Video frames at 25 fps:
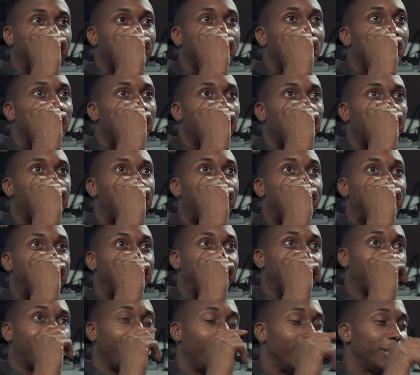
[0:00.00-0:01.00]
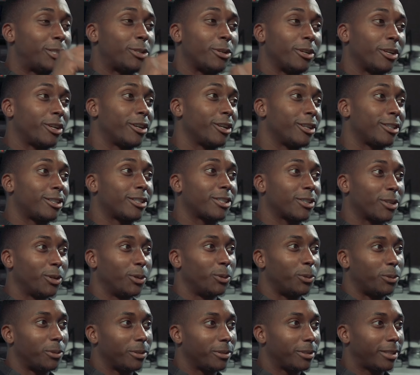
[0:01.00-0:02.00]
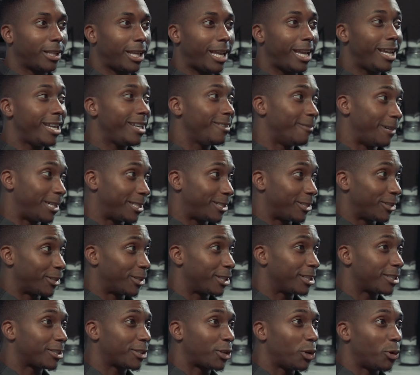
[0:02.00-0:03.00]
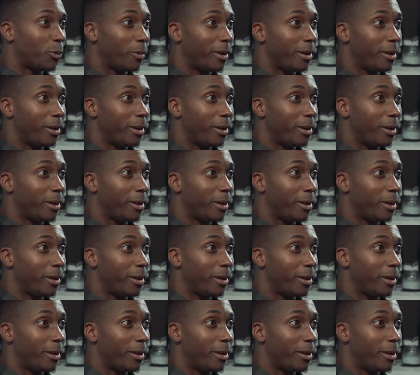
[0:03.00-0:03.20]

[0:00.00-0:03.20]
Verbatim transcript: is, we didn't go to a good school. He went to a good school.